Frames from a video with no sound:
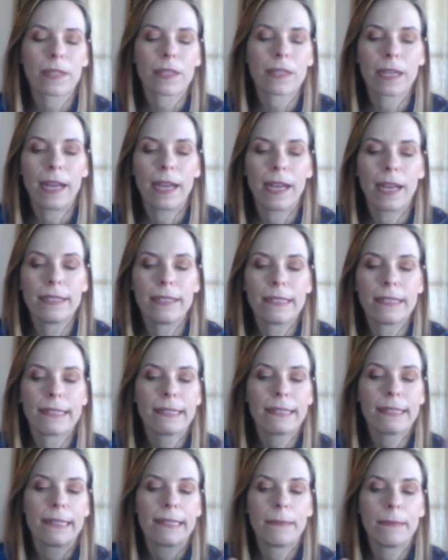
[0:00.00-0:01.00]

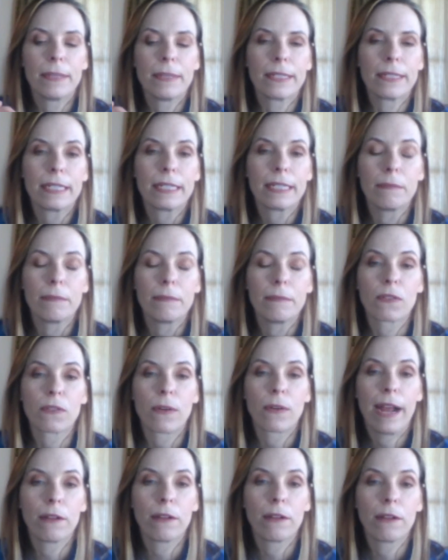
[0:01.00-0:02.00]
the ability to move
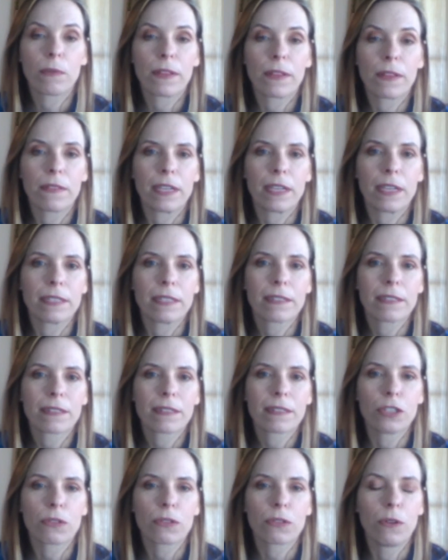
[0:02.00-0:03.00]
around with these
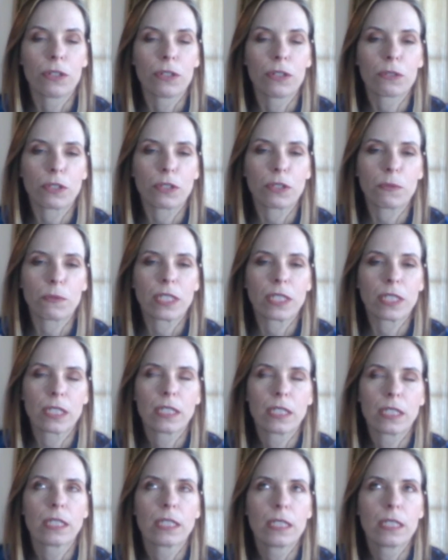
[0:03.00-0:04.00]
controllers, which was
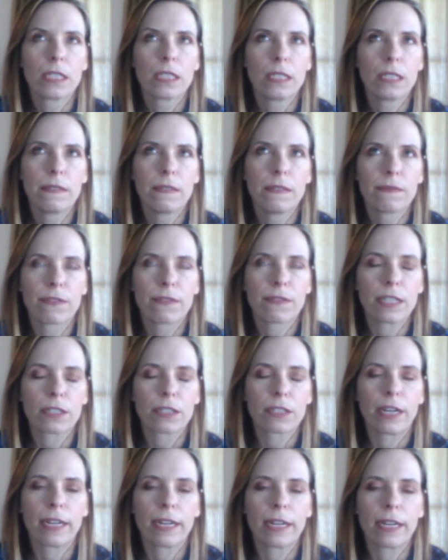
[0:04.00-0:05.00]

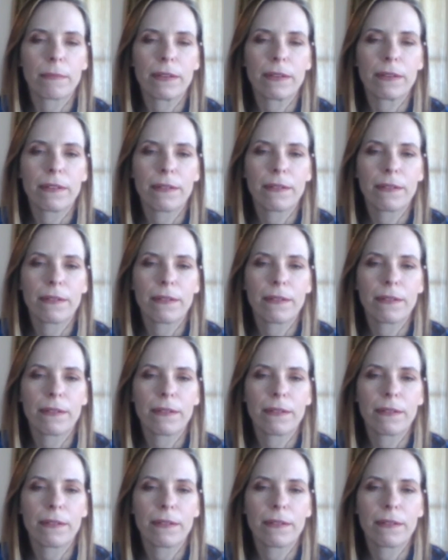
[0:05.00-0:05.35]
frustrating, but